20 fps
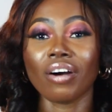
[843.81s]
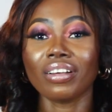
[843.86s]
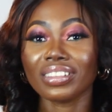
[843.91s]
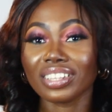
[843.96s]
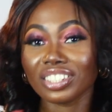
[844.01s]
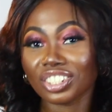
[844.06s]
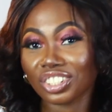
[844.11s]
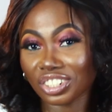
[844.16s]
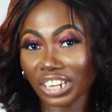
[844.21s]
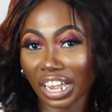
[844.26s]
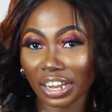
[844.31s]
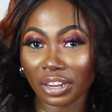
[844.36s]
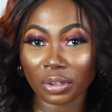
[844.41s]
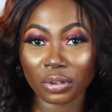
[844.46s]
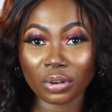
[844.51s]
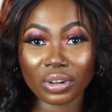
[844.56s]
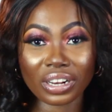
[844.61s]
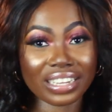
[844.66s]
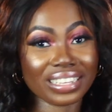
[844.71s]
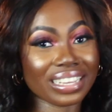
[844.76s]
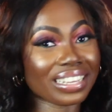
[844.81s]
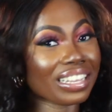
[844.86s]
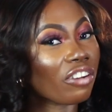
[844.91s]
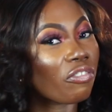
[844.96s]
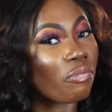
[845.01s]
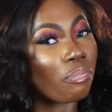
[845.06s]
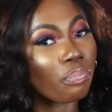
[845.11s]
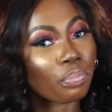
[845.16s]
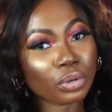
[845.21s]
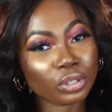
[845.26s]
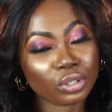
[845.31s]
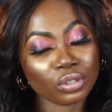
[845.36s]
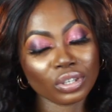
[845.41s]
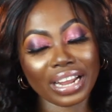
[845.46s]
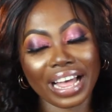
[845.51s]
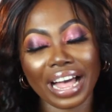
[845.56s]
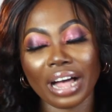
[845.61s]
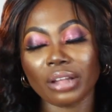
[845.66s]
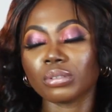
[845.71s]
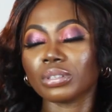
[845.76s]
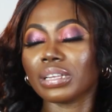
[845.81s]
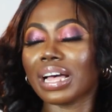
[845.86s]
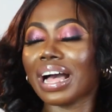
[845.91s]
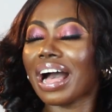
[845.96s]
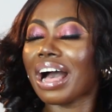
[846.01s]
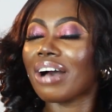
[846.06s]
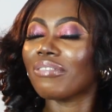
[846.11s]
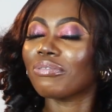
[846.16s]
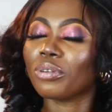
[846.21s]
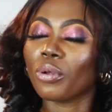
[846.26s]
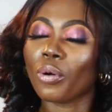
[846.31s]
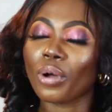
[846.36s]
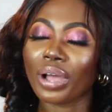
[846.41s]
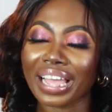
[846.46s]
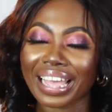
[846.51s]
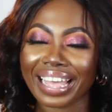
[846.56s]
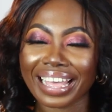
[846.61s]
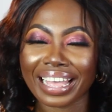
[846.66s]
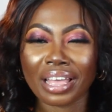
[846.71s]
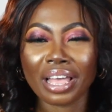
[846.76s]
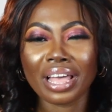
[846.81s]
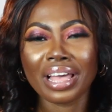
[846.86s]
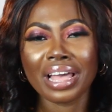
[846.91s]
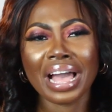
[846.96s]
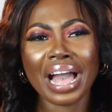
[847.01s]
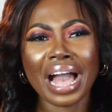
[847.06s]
On this channel, you know that I have preached on how to have long hair.